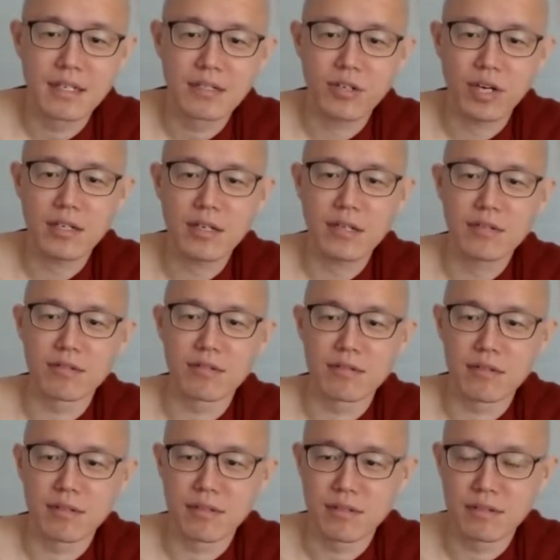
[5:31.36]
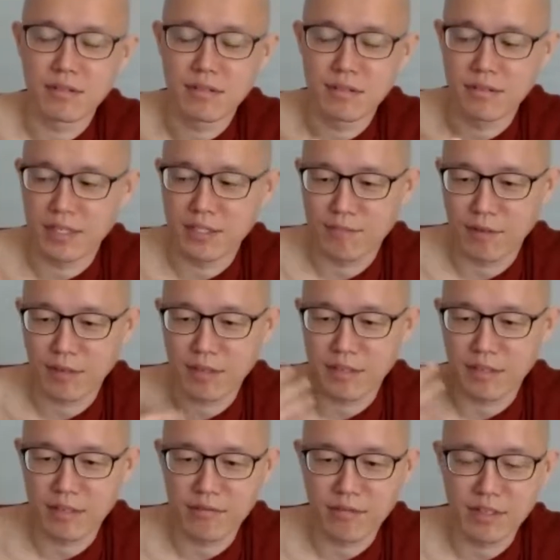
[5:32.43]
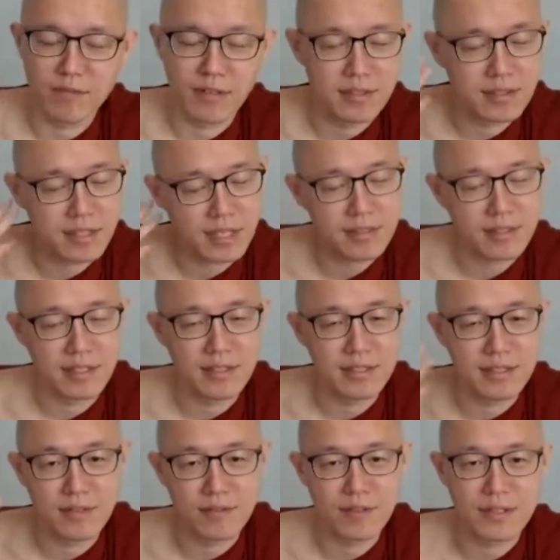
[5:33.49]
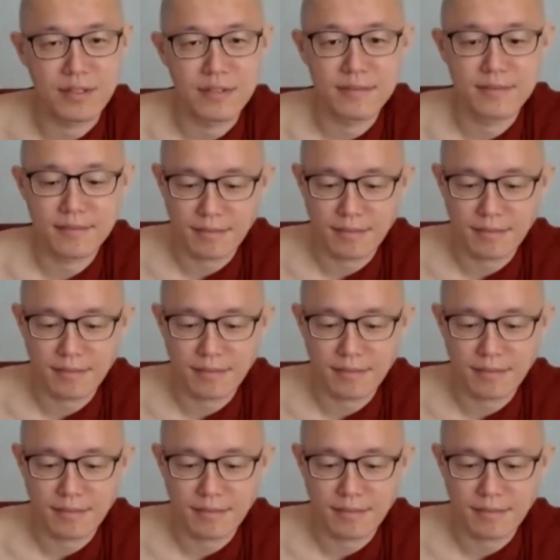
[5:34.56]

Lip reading: Try not to respond in that way first. Just listen first.